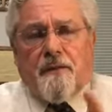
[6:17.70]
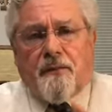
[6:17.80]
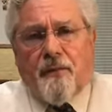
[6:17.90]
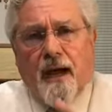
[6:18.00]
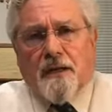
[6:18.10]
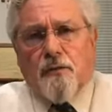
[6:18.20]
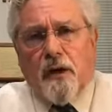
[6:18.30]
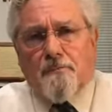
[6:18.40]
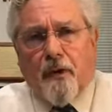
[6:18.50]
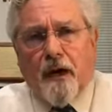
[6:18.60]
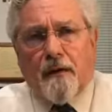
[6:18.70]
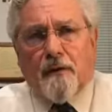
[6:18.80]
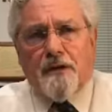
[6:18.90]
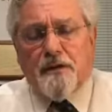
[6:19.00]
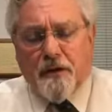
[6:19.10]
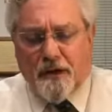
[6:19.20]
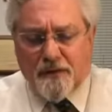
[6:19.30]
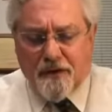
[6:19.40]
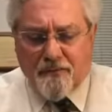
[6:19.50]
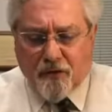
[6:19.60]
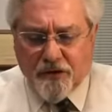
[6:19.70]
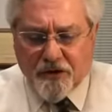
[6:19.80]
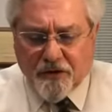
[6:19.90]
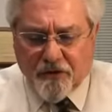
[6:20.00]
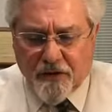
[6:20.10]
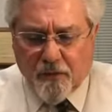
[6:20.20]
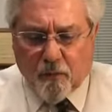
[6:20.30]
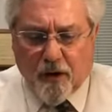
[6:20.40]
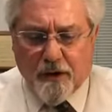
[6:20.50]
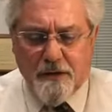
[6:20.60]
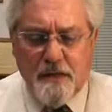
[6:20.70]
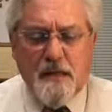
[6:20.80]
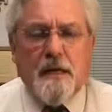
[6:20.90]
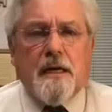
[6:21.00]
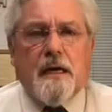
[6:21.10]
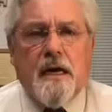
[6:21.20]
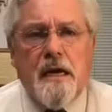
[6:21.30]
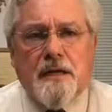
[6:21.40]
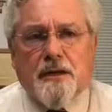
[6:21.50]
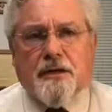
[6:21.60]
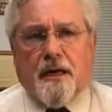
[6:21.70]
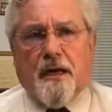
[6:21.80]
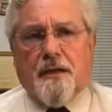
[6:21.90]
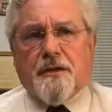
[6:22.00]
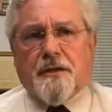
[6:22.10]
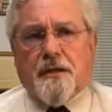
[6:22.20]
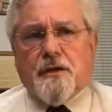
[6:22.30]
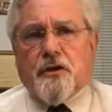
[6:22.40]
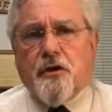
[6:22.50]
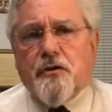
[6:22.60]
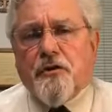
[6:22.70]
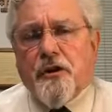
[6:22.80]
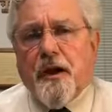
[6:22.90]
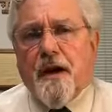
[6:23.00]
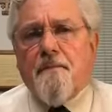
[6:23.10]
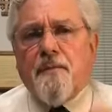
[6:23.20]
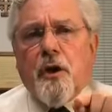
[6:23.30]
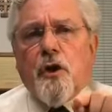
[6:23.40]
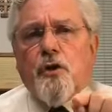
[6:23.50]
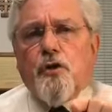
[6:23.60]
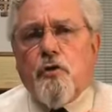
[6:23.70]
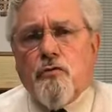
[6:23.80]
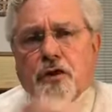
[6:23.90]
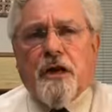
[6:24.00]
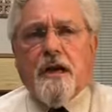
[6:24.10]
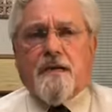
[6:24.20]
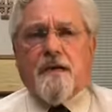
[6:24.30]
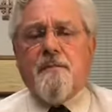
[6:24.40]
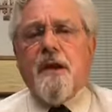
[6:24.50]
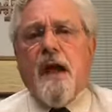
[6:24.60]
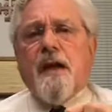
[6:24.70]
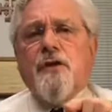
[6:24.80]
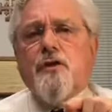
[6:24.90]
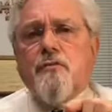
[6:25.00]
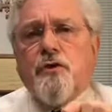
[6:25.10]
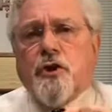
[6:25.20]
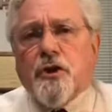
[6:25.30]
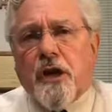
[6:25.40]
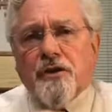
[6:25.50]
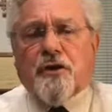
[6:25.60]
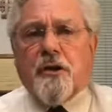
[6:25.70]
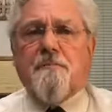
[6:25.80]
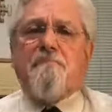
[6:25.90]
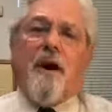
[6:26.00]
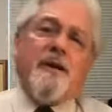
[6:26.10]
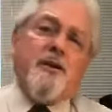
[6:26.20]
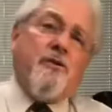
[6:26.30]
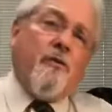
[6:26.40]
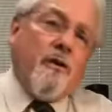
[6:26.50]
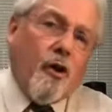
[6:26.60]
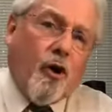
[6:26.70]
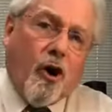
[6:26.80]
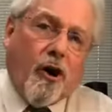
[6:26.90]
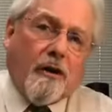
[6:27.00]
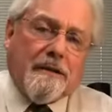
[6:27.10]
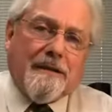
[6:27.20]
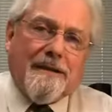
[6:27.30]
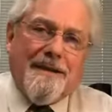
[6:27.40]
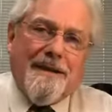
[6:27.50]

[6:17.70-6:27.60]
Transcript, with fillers: In fact, what Pilate does in verse 31, he says to them, You take him and you judge him by your law.